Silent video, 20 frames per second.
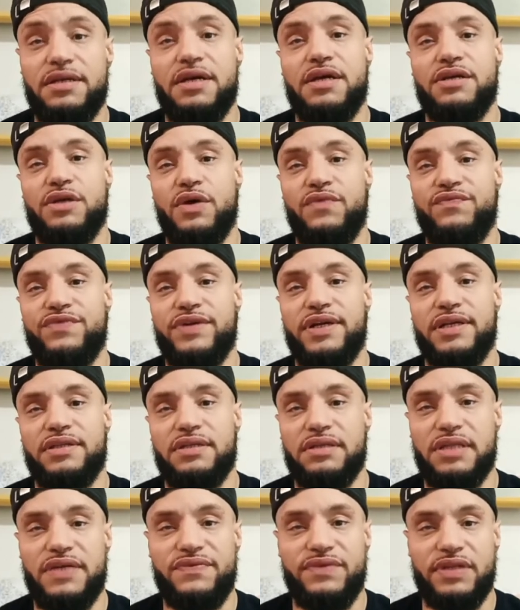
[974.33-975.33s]
don't forget to
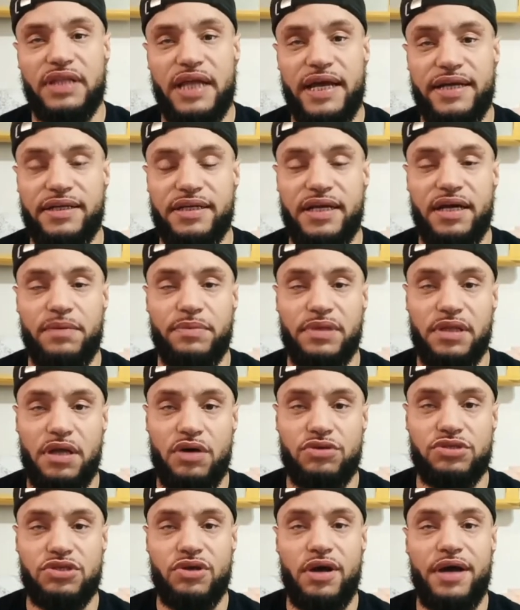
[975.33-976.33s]
leave a like down below
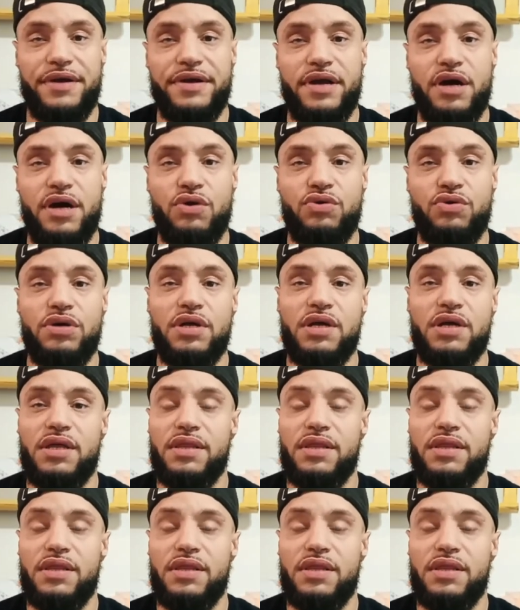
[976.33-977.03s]
so I know